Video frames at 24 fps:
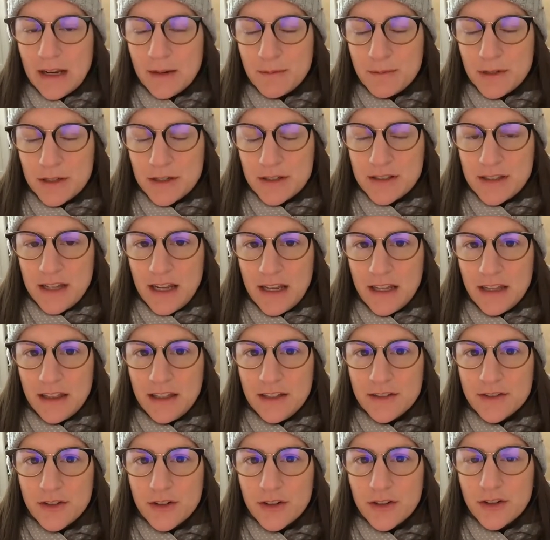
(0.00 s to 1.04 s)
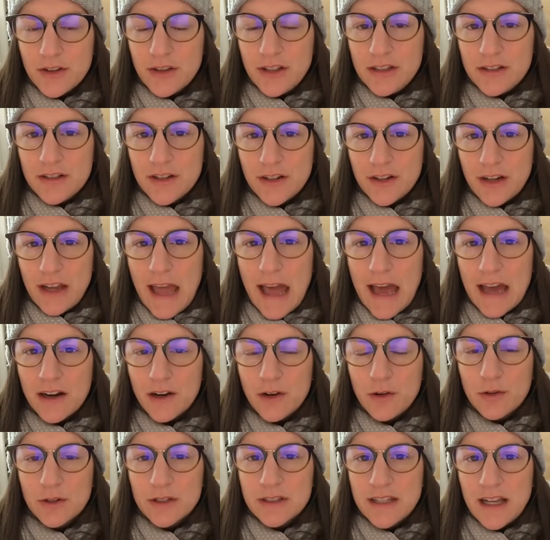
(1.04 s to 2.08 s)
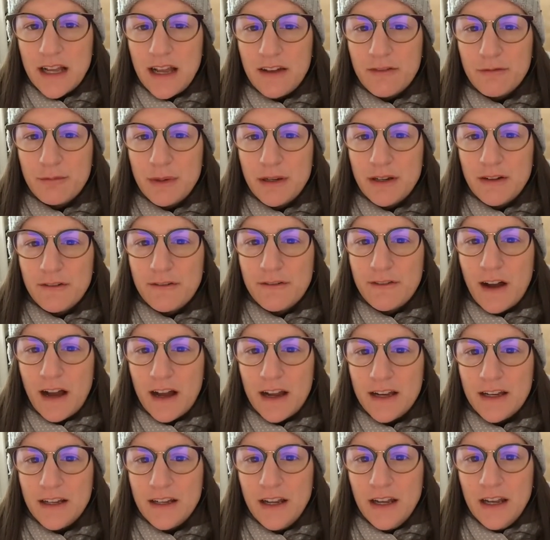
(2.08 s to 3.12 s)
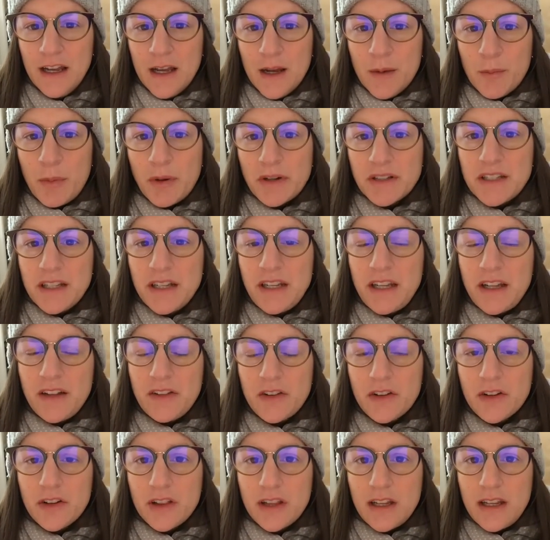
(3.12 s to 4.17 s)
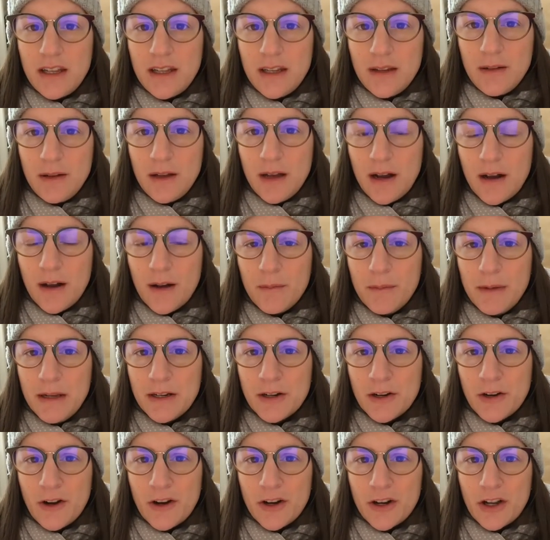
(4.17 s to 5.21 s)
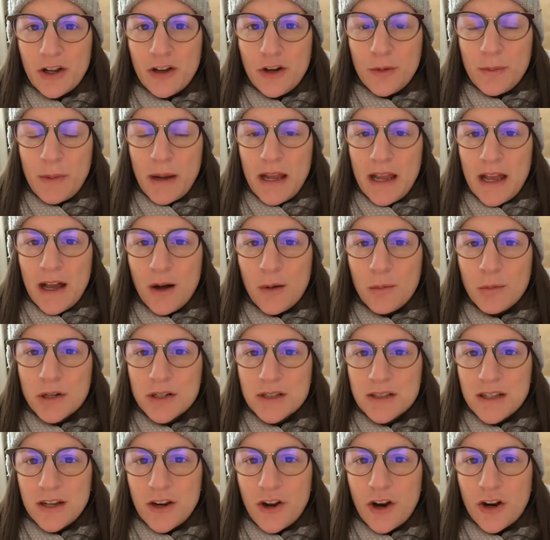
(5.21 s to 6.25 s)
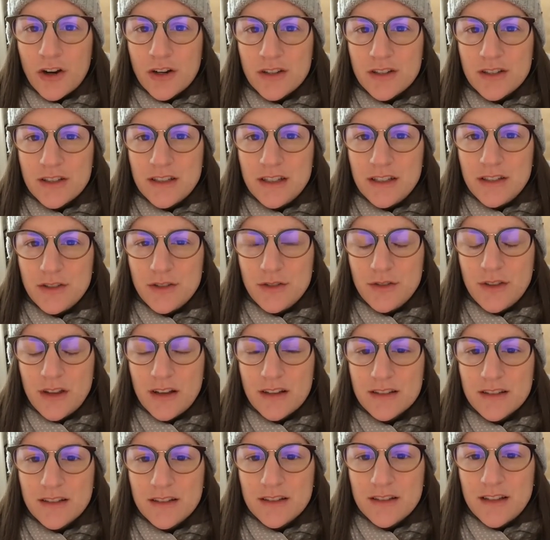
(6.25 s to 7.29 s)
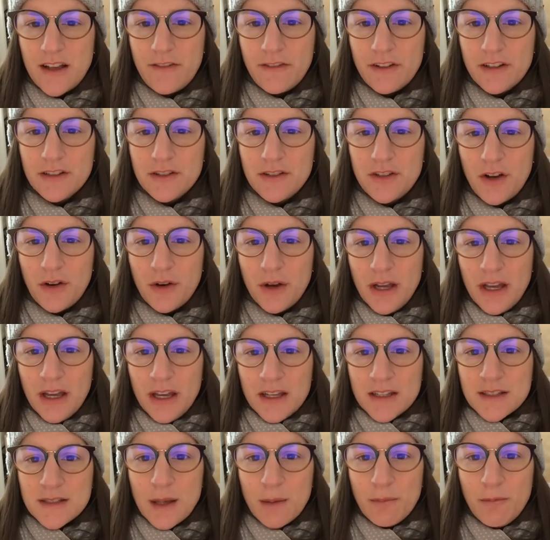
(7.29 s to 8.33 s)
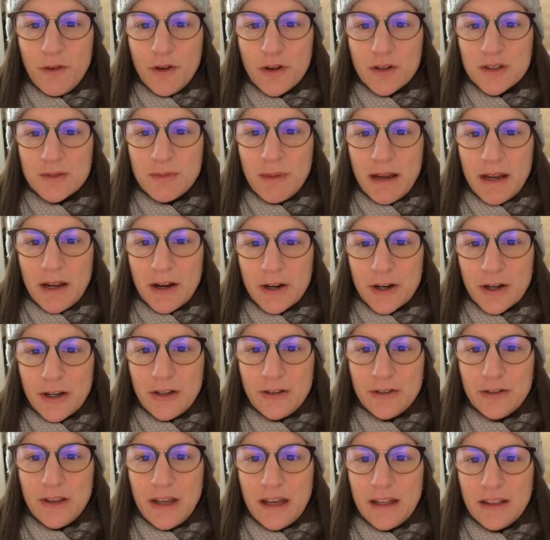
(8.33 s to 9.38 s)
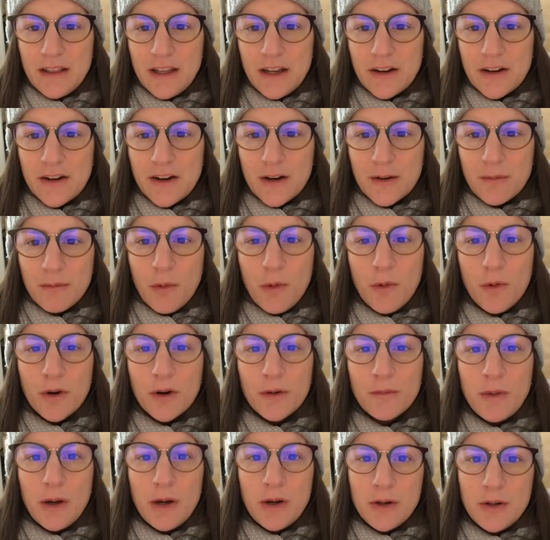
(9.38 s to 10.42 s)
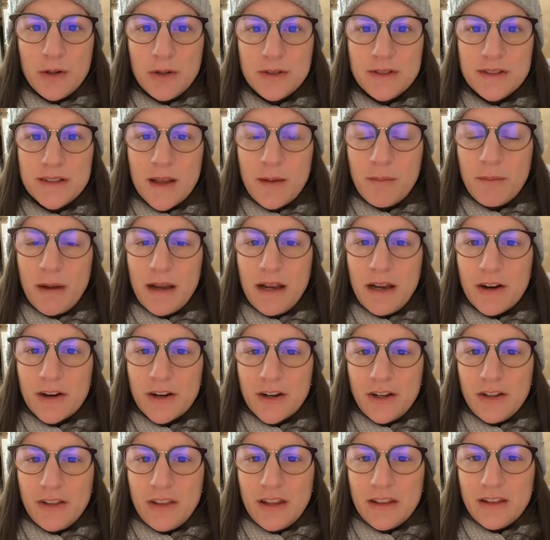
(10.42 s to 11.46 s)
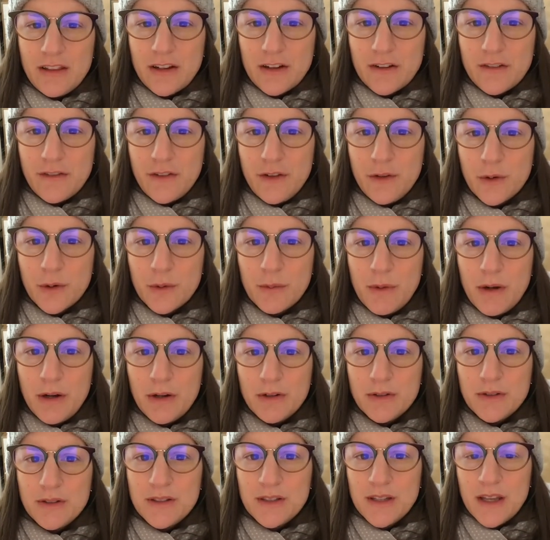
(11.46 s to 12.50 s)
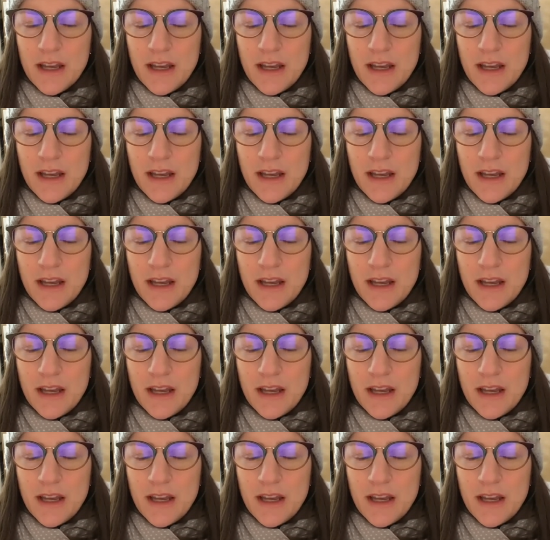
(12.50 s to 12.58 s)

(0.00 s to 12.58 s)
I'm just saying these are categories that have been defined, particularly in an article by Albers and Harste in 2007. So some folks might argue that there are more modes, some might argue that there are fewer modes.